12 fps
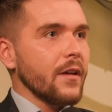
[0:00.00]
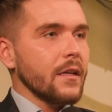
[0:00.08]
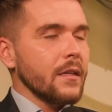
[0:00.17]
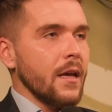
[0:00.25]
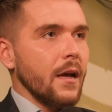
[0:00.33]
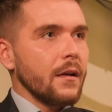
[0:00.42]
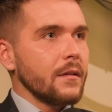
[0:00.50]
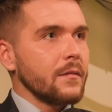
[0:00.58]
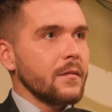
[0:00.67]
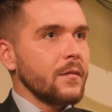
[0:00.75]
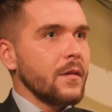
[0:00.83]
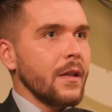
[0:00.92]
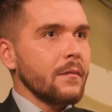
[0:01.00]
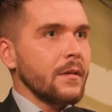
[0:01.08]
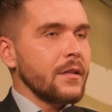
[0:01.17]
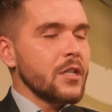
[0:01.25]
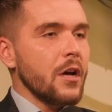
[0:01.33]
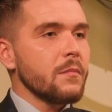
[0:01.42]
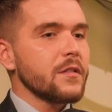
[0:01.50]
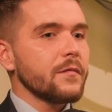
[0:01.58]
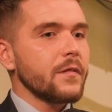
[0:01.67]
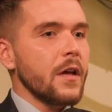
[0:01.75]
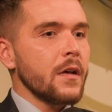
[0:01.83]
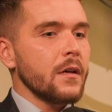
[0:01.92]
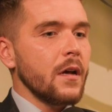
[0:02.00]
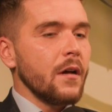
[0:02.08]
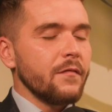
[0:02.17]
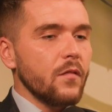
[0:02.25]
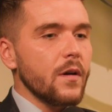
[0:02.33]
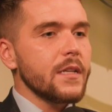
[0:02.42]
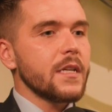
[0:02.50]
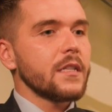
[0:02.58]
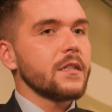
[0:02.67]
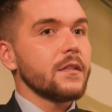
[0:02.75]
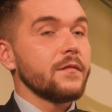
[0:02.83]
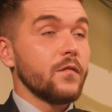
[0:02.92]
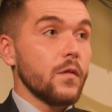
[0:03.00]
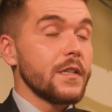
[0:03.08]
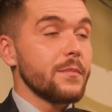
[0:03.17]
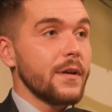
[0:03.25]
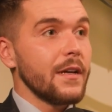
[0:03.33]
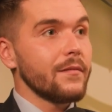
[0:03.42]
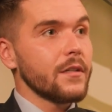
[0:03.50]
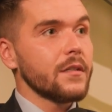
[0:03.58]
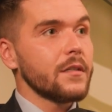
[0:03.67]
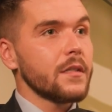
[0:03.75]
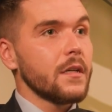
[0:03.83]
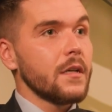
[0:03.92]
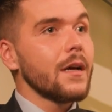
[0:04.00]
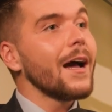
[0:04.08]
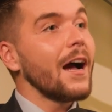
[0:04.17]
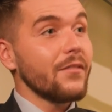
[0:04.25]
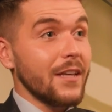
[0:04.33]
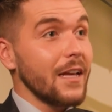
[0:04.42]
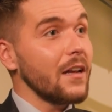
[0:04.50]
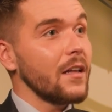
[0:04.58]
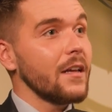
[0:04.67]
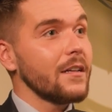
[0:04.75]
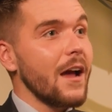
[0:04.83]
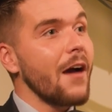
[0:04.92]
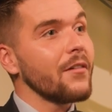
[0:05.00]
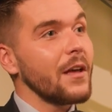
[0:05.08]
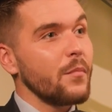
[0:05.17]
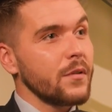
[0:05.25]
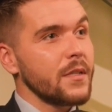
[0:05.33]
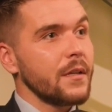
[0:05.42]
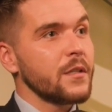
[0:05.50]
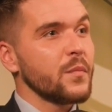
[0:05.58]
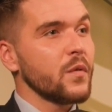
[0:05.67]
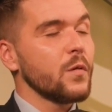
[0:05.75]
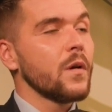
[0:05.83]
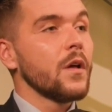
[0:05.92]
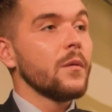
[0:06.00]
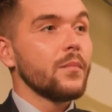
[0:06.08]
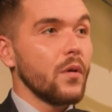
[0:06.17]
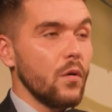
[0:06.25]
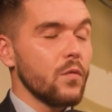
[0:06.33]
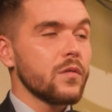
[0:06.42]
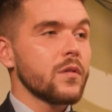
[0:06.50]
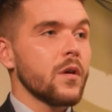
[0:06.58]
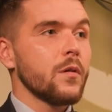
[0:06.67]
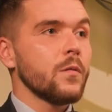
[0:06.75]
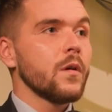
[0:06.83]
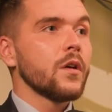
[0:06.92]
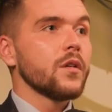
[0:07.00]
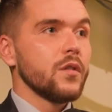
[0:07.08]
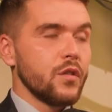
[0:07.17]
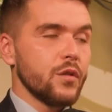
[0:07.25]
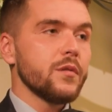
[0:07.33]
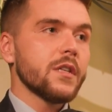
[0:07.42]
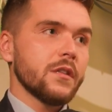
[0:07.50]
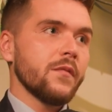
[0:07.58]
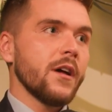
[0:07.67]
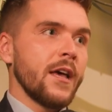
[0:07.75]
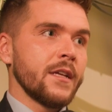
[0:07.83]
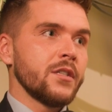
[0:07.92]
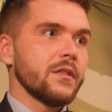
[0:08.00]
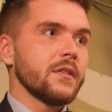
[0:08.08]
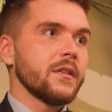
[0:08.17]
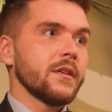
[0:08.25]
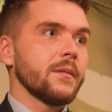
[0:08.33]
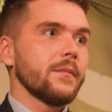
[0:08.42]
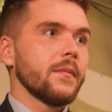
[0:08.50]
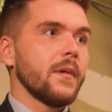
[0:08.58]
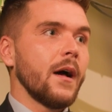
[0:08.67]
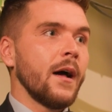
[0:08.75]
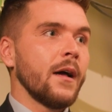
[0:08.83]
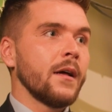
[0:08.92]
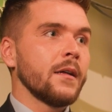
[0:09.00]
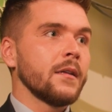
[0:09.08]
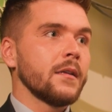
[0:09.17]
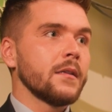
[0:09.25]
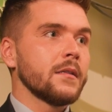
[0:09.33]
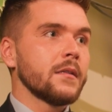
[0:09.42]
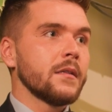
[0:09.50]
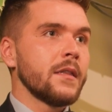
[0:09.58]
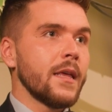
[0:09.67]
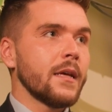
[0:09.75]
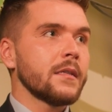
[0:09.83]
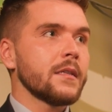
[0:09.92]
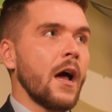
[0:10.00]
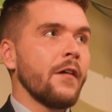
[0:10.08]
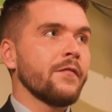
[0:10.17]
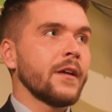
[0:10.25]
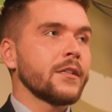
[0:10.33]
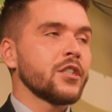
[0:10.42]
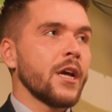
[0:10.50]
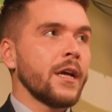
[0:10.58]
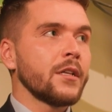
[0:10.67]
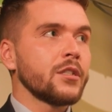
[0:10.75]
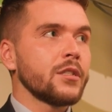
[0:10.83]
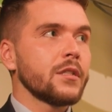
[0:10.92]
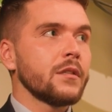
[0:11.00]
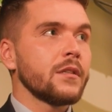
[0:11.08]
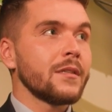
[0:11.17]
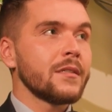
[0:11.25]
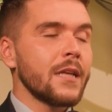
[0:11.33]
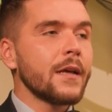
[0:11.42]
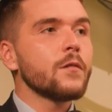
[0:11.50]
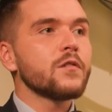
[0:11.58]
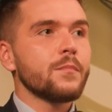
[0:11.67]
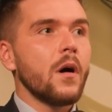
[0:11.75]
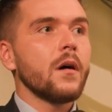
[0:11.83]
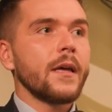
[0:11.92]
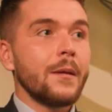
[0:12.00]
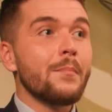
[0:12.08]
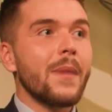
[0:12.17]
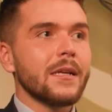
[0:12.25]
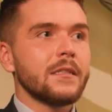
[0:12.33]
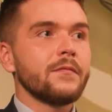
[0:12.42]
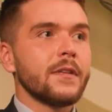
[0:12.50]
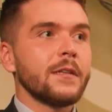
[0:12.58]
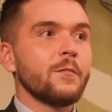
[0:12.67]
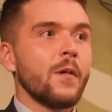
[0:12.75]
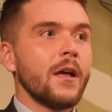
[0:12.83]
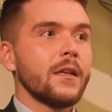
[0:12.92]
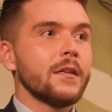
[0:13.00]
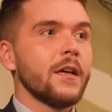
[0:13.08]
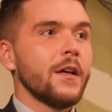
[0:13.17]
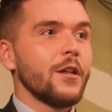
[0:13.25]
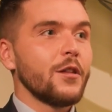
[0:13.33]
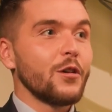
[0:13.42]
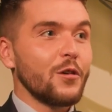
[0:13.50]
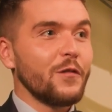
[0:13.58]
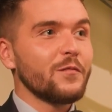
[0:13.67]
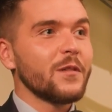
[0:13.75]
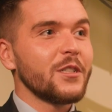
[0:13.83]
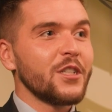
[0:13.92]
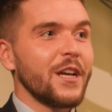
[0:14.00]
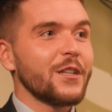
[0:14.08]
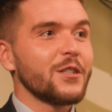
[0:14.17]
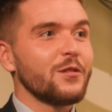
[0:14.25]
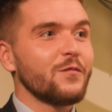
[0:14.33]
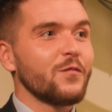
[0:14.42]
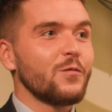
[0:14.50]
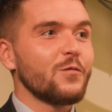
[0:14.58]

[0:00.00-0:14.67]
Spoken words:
I think, yeah, in terms of avoiding the void period, having it clean, having it presentable, but also choosing the right agency. And this, I think, changed the sales market massively when the government changed the